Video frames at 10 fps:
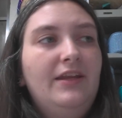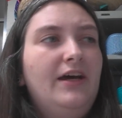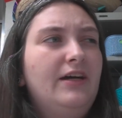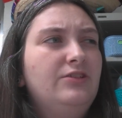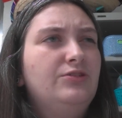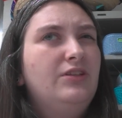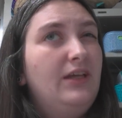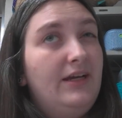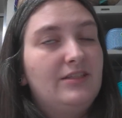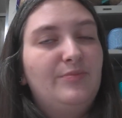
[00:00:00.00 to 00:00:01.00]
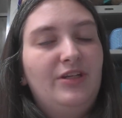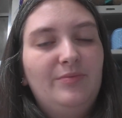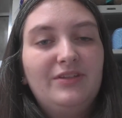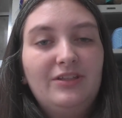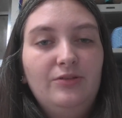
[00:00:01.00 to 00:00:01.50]
Not usually as many,
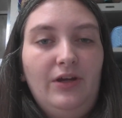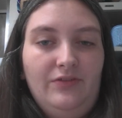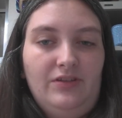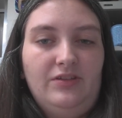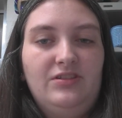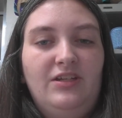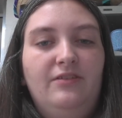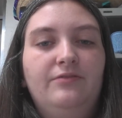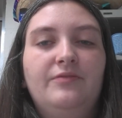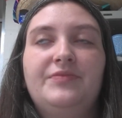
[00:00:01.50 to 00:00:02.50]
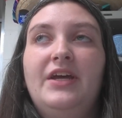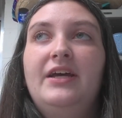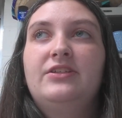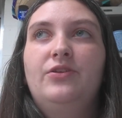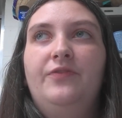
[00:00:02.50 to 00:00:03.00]
but they do have other stuff.
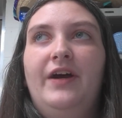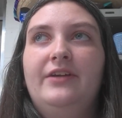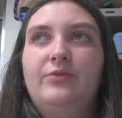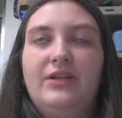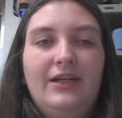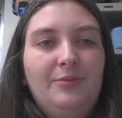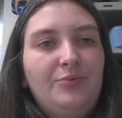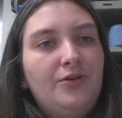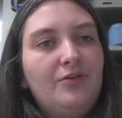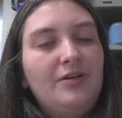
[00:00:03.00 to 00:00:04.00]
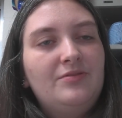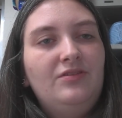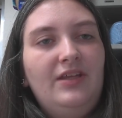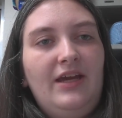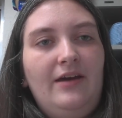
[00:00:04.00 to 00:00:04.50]
So find what kind of programs
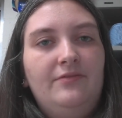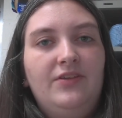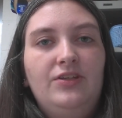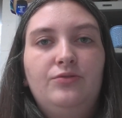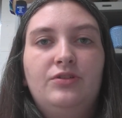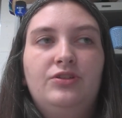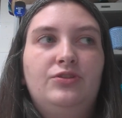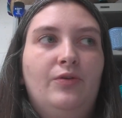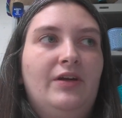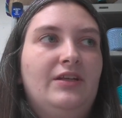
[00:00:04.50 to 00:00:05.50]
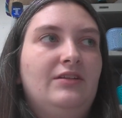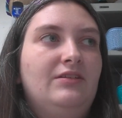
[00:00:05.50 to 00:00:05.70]
do they have that you could join.